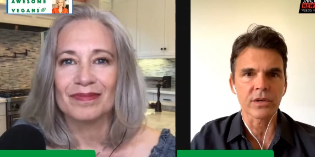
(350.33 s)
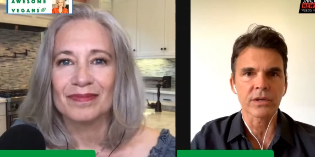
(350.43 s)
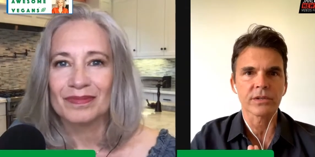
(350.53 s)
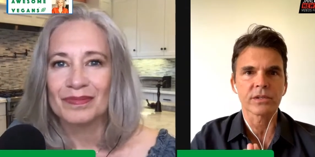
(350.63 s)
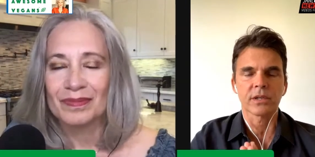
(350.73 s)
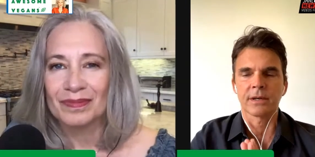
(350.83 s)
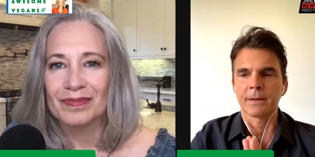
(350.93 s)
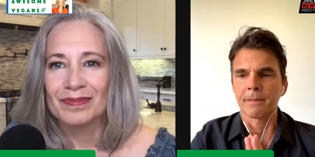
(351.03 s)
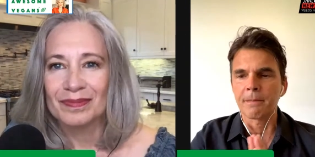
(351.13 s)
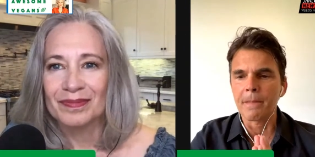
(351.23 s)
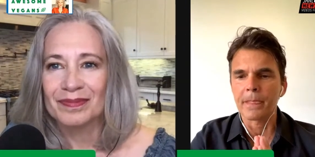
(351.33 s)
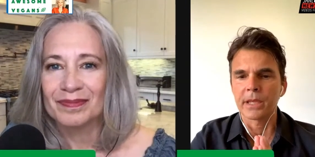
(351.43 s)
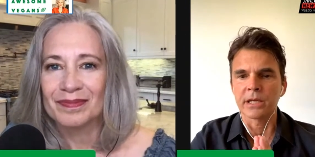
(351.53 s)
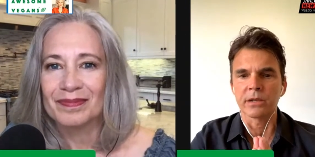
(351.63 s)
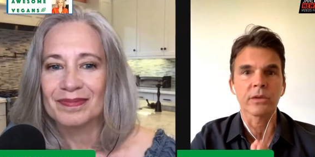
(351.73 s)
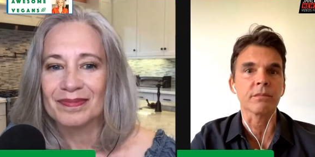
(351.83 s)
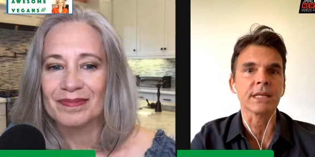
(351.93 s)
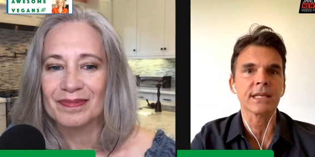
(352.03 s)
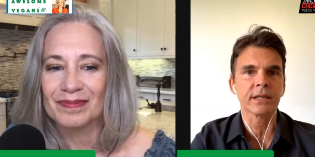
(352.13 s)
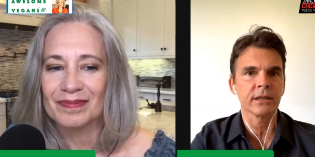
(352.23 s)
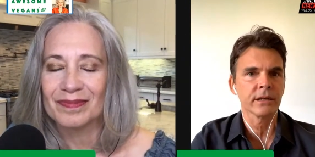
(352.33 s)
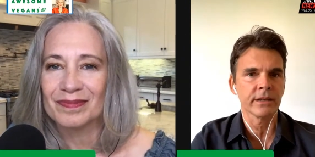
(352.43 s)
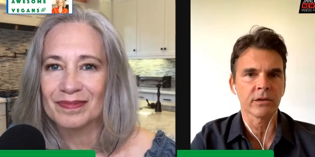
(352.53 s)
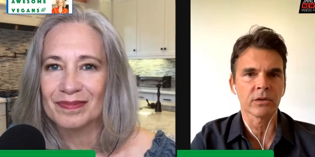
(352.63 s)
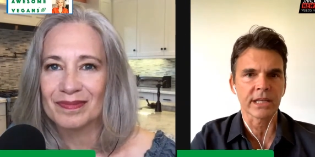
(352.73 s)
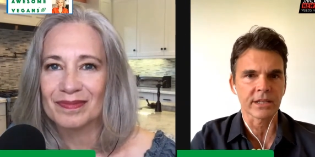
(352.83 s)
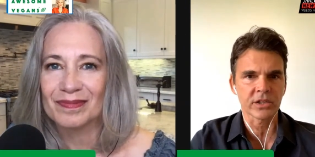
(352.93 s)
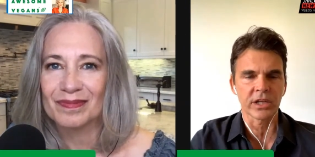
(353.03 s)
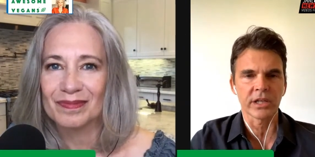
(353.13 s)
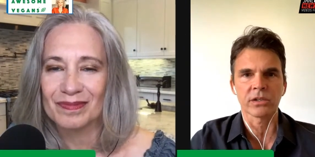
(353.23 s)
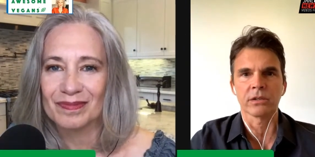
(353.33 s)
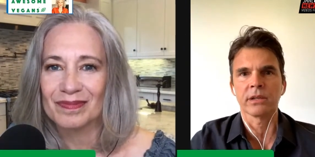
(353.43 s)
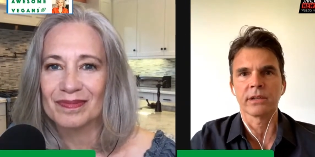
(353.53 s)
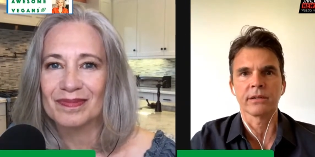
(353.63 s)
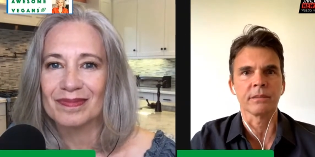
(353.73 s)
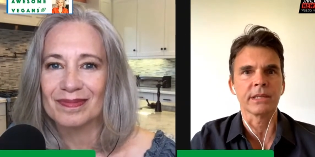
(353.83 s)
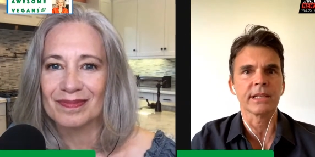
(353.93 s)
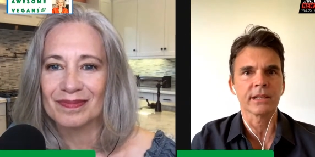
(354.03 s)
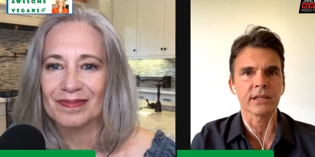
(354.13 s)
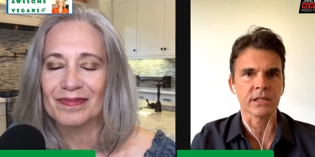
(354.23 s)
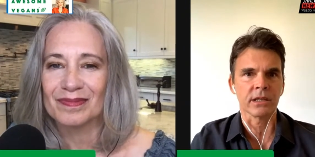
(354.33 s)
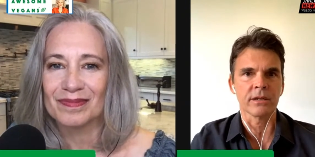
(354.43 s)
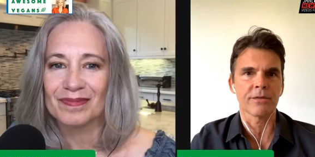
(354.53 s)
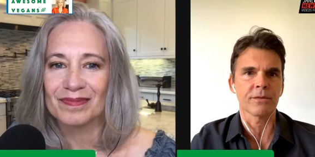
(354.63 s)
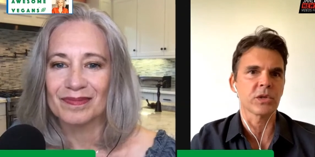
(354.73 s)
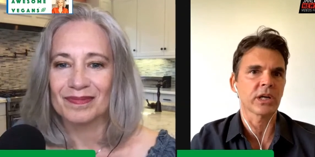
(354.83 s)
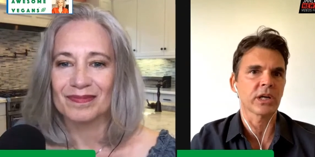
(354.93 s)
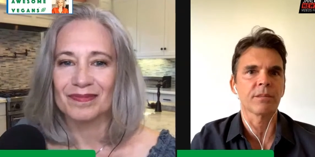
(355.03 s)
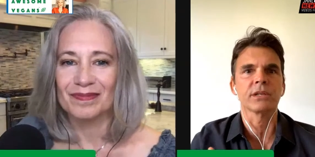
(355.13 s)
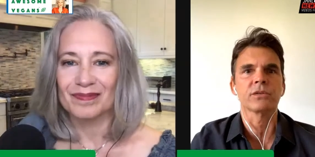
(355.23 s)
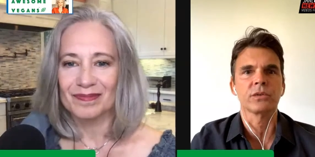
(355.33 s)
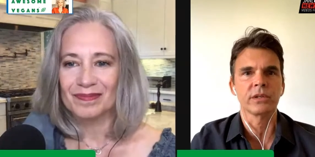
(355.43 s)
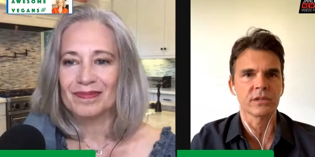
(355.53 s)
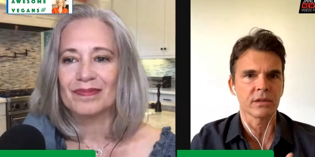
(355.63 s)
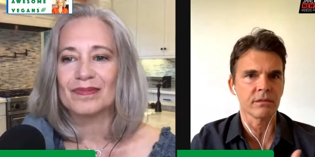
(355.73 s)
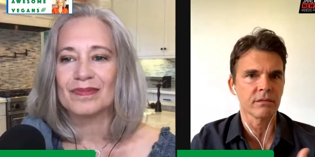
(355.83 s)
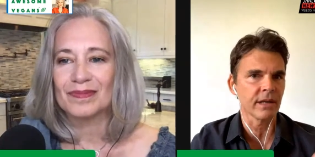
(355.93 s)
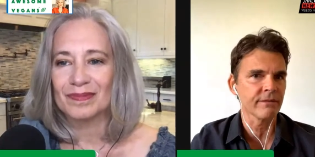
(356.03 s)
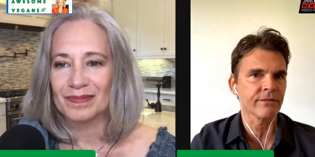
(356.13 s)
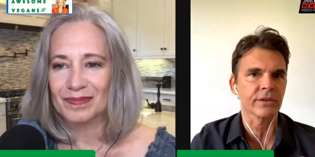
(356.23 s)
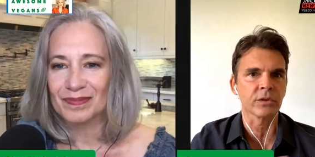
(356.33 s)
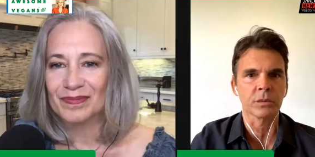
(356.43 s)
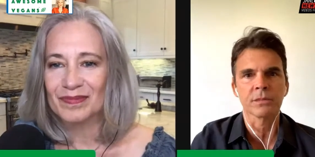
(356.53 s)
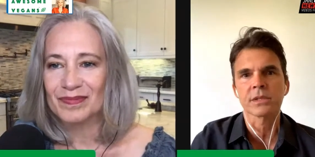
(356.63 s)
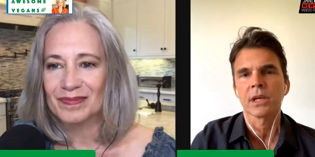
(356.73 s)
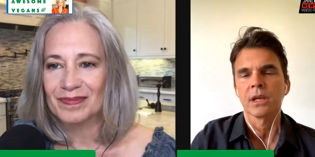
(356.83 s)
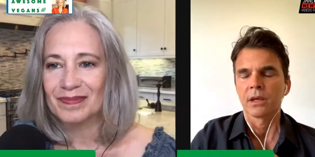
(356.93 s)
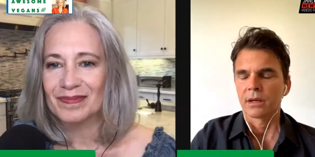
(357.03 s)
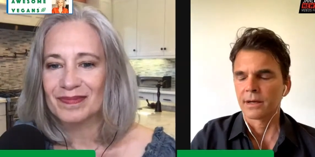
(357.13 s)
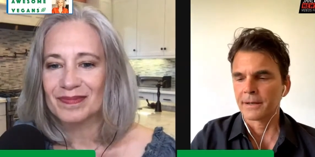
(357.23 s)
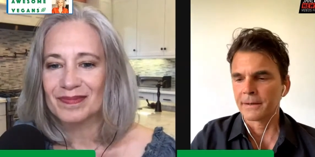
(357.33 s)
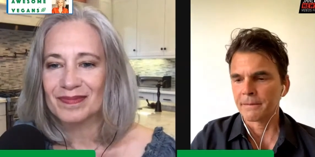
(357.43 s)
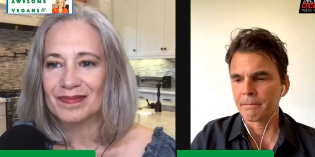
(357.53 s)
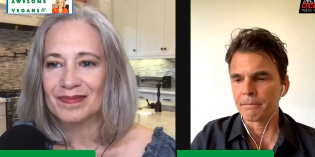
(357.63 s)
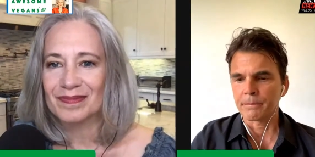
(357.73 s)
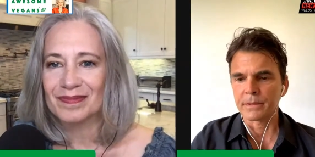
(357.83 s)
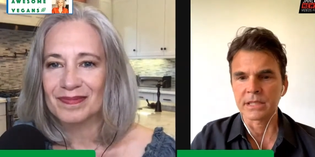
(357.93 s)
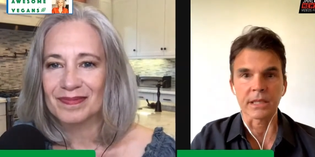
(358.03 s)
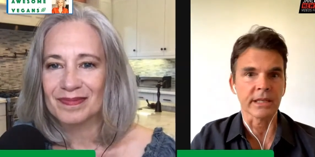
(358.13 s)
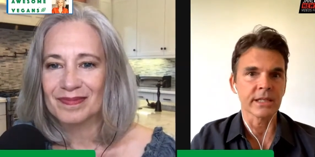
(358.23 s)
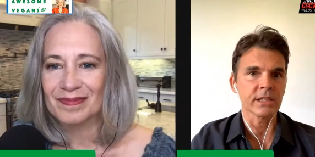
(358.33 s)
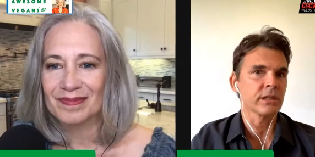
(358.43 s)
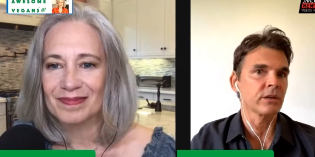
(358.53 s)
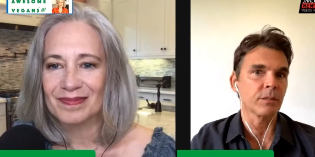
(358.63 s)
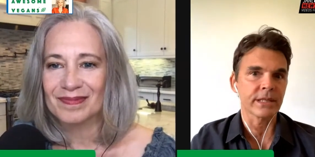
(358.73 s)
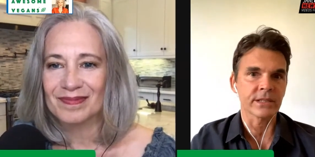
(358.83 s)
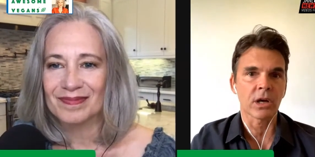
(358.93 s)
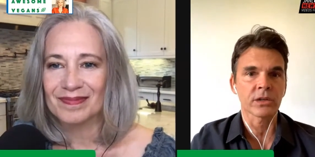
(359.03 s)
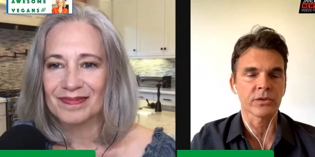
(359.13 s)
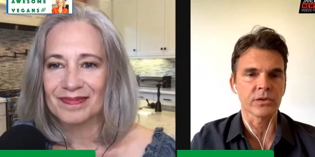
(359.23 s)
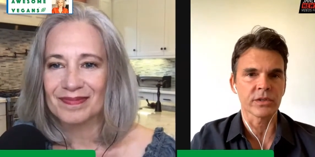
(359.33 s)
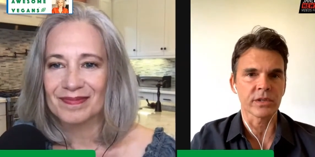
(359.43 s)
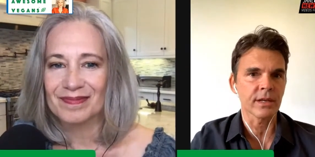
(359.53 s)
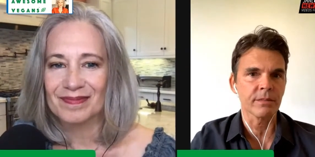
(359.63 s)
Speaker 1: years. Um, you know, the media and all the education that the media has done through documentaries and, and films, um, studies, you know, by doctors and